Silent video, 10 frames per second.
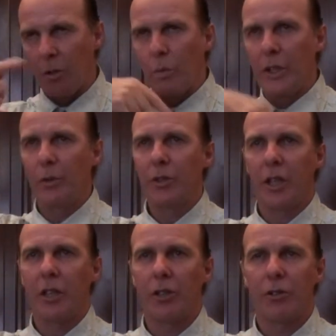When you
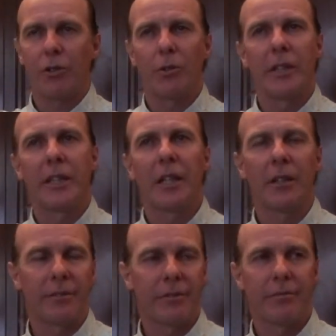start to truly
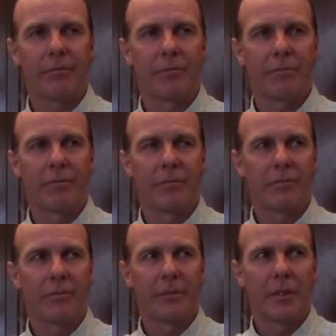love,
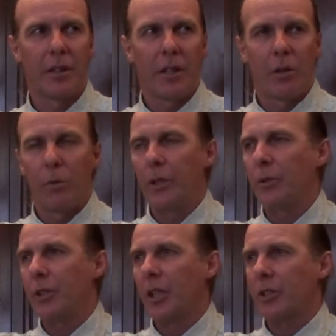when you
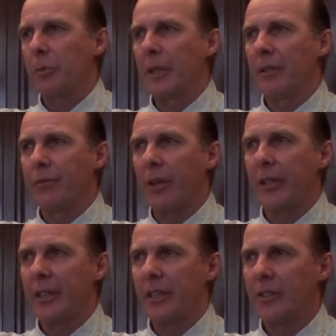start to be
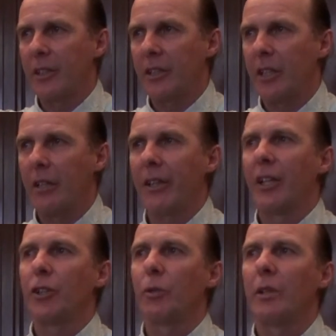invited into this love
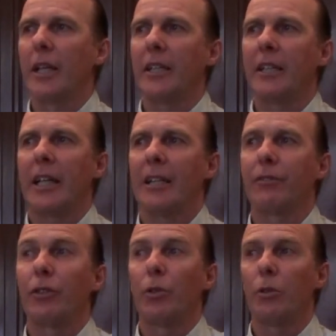and you let it
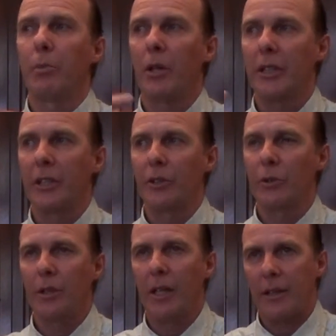have your body,
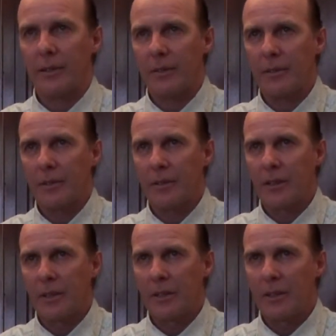your legs,
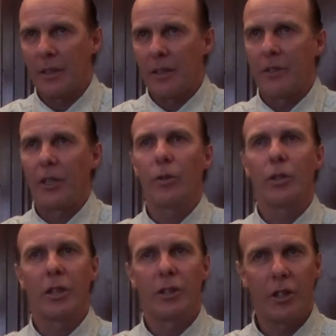then you're
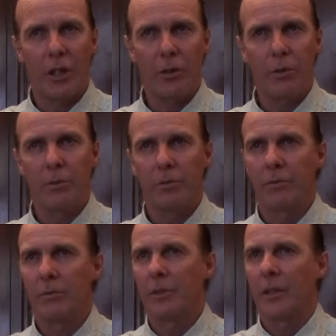going to know
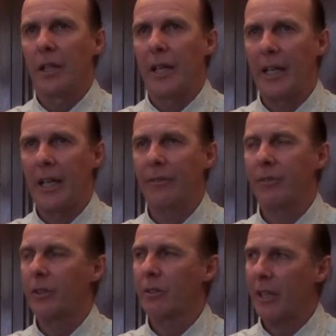and have
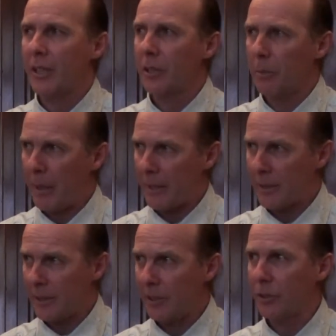a greater
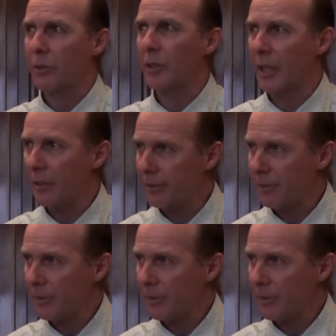capacity to give,